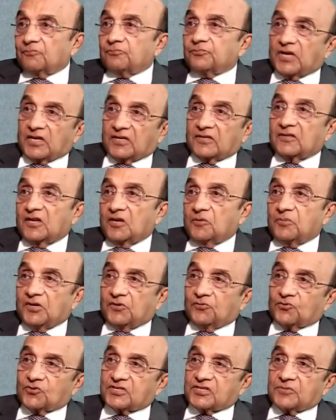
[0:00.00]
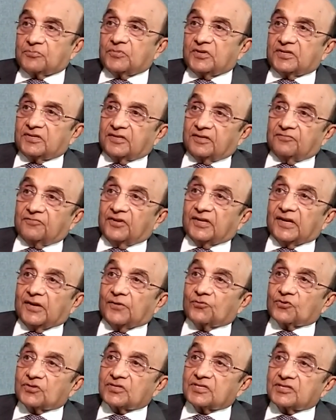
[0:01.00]
Pyarelal Bhai was admitted when I
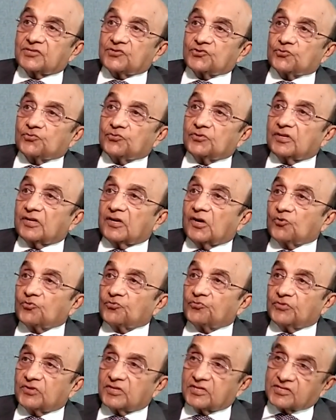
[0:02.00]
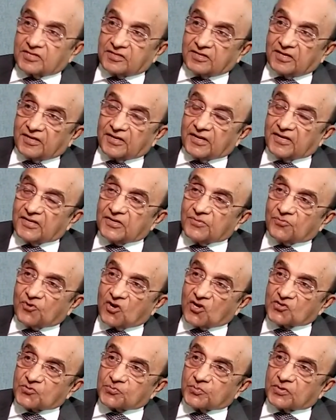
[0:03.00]
was a junior house physician in KM
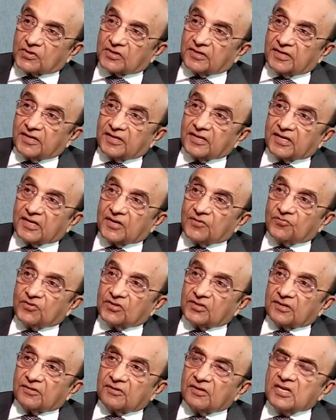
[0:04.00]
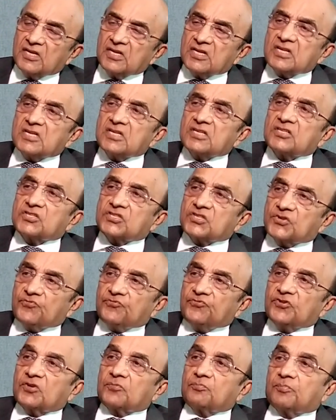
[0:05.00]
Hospital, and he came with a
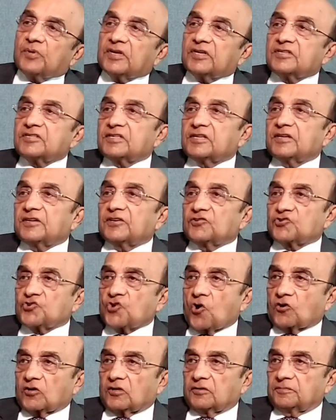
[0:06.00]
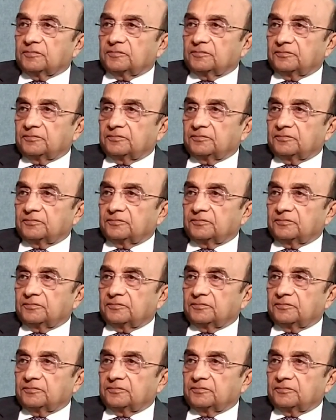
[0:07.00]
severe penicillin shock.